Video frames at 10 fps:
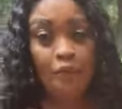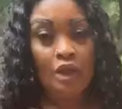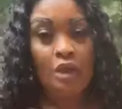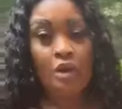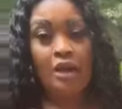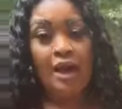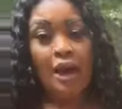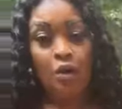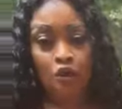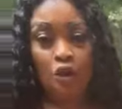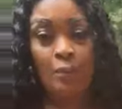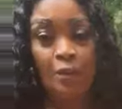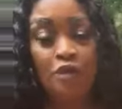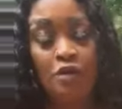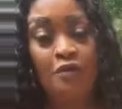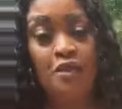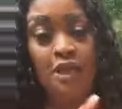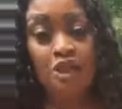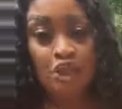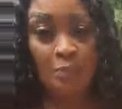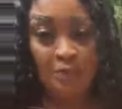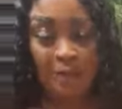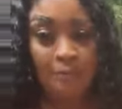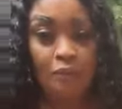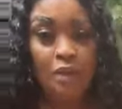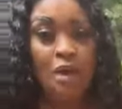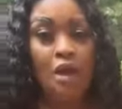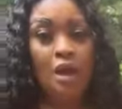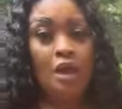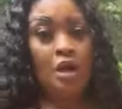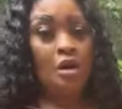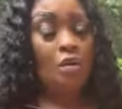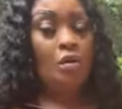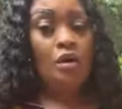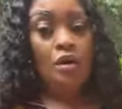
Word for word: you know, then I go to the post office and ship them, you know.